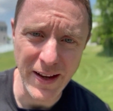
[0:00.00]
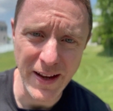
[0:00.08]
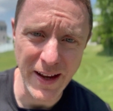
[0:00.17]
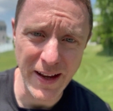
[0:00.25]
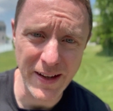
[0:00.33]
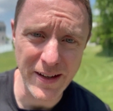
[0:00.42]

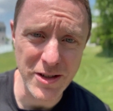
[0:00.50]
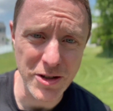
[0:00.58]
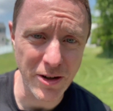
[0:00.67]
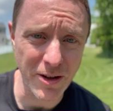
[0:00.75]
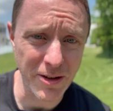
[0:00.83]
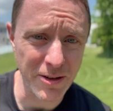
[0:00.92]
and
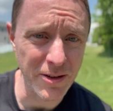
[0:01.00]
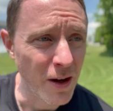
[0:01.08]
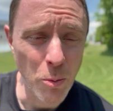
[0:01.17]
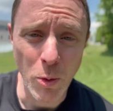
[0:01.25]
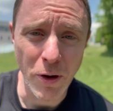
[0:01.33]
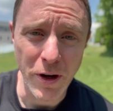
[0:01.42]
y'all,
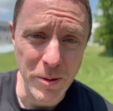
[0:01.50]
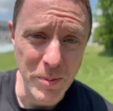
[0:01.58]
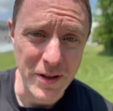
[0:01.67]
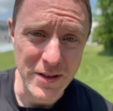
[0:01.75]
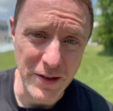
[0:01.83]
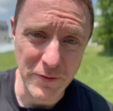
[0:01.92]
I'm worried
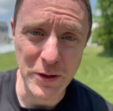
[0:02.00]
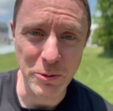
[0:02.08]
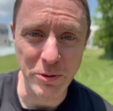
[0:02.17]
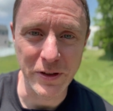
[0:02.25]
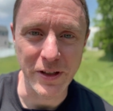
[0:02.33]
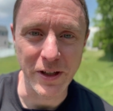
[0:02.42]
because I feel
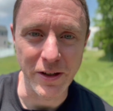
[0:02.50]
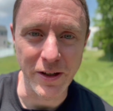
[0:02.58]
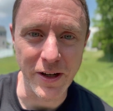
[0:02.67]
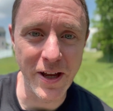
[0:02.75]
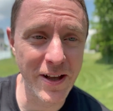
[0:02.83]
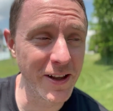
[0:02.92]
really good.